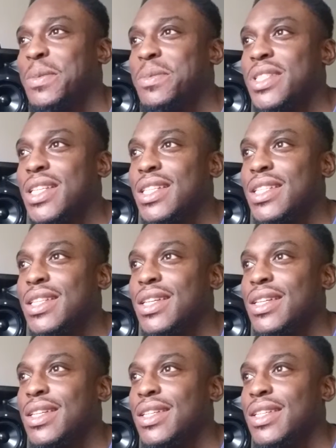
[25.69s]
since
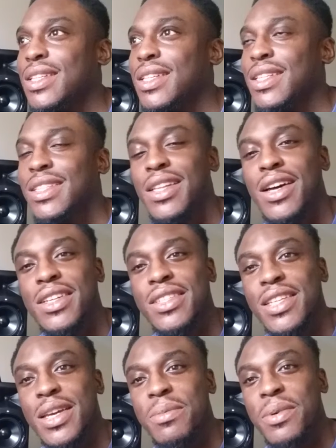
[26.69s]
the
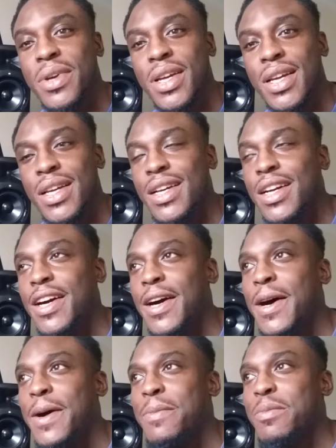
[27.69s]
last tip.
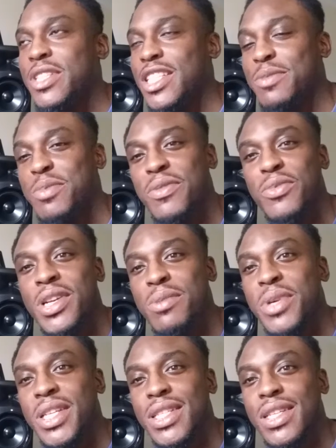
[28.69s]
It's just been really
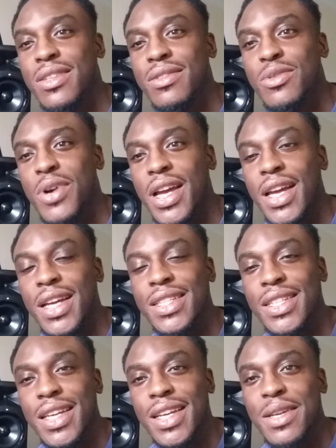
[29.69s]
busy, quite
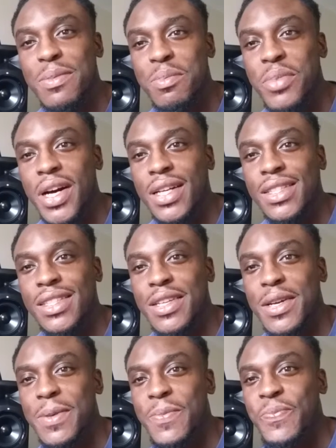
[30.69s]
hectic, but
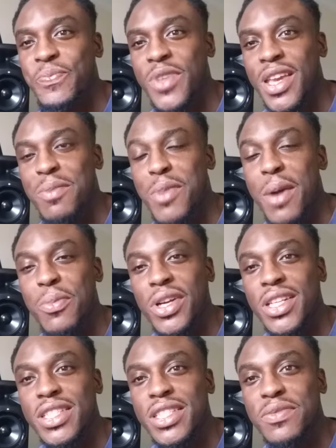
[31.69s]
my
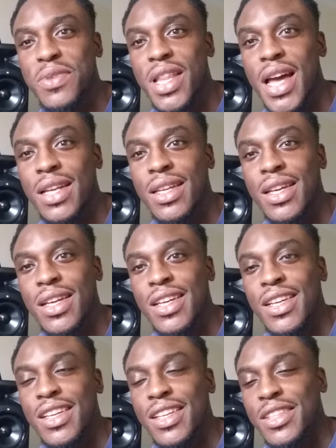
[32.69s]
apologies for that.
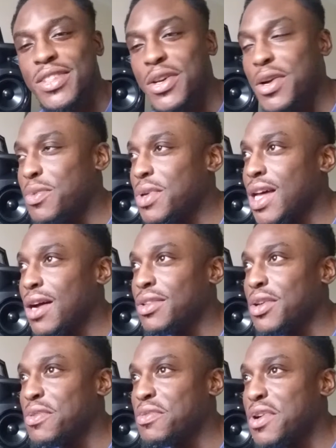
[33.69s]
So
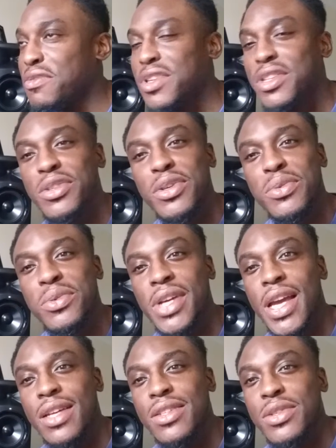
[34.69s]
without no further ado, we'll
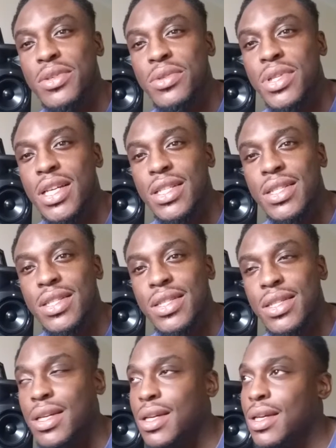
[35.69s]
get into
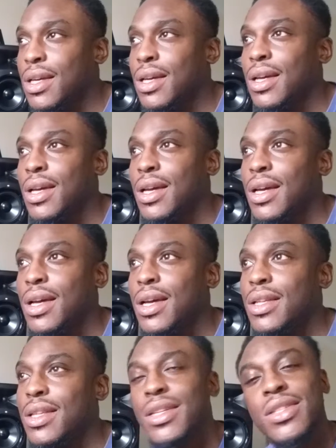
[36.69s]
this
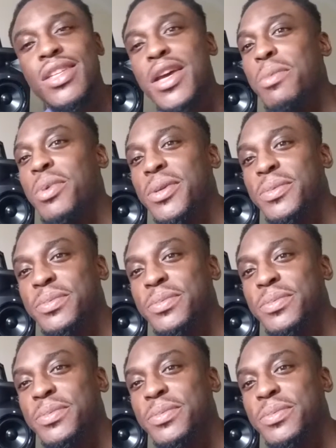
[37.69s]
tip.